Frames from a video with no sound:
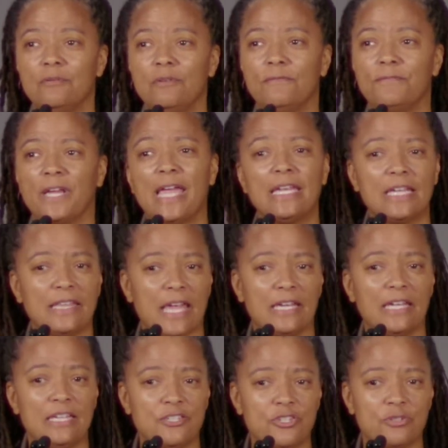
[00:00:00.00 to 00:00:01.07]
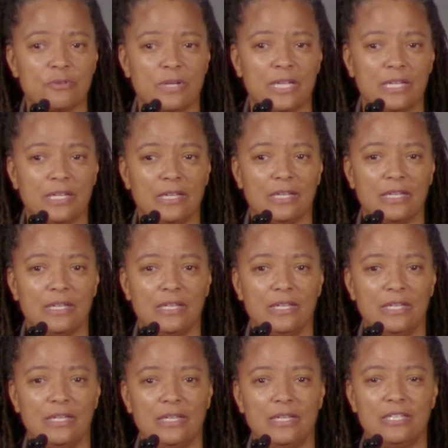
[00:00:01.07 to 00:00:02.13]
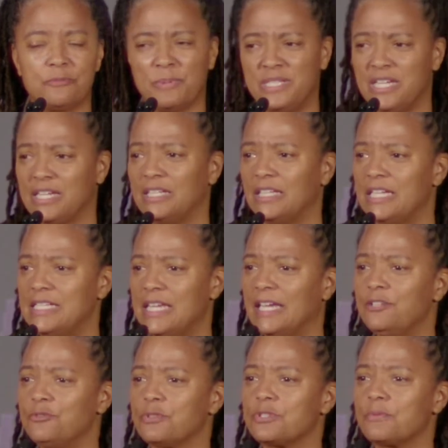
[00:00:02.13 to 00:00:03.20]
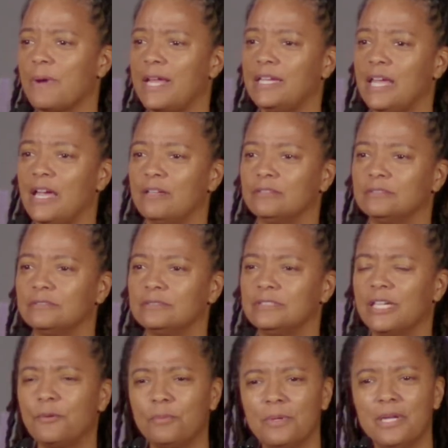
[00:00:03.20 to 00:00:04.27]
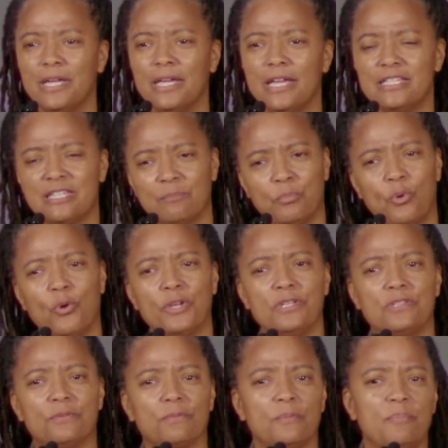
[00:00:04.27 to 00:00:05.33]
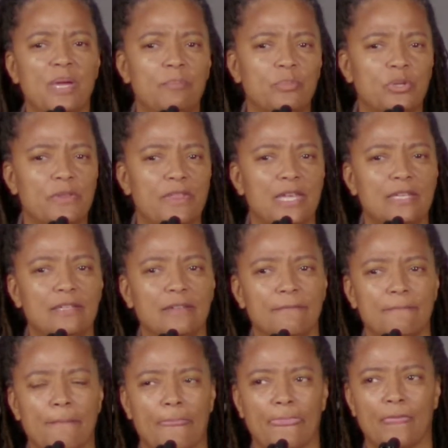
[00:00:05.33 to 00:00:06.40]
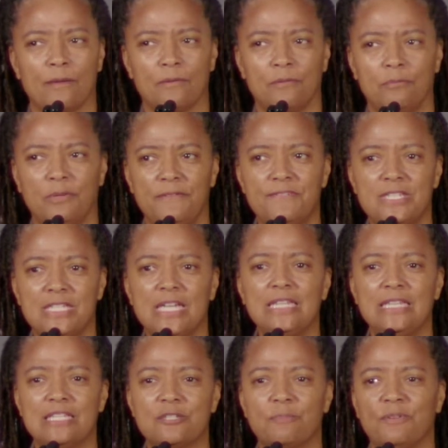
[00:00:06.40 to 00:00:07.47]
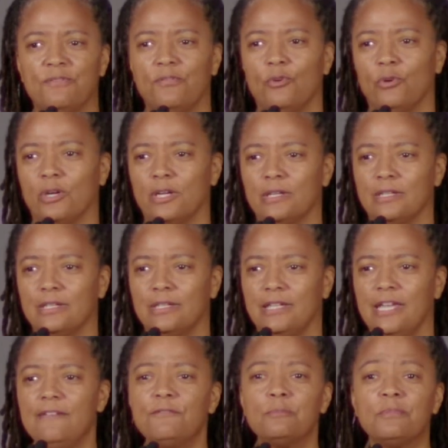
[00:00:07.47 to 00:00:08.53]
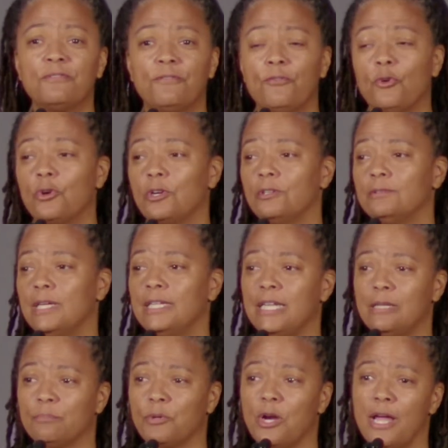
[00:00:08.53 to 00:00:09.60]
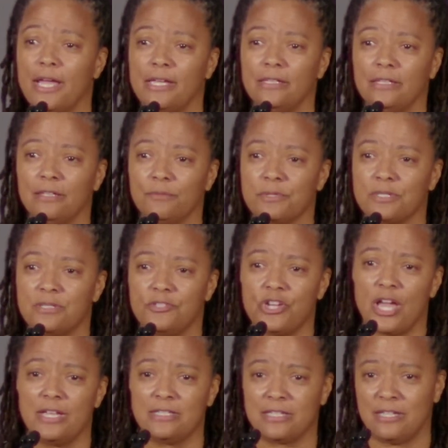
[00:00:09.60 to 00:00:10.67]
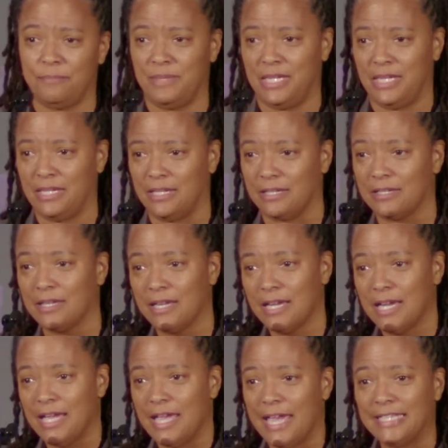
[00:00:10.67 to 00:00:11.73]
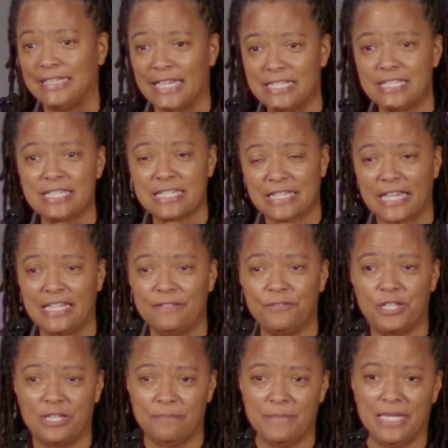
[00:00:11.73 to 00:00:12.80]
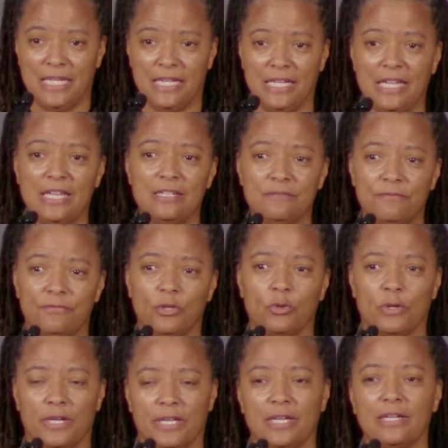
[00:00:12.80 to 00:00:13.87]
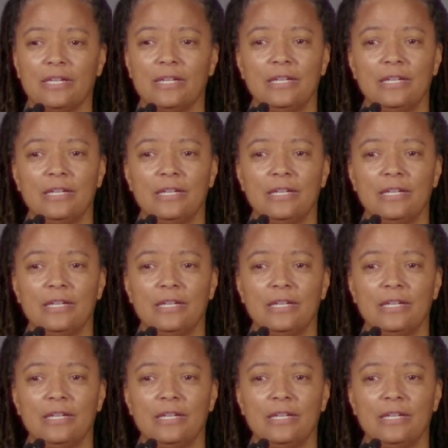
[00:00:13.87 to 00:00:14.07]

forgetting that history is particularly dangerous right now. It's important to remember that we've seen this before. Even before Anita Bryant, there was the Johns Committee, a legislative committee in Florida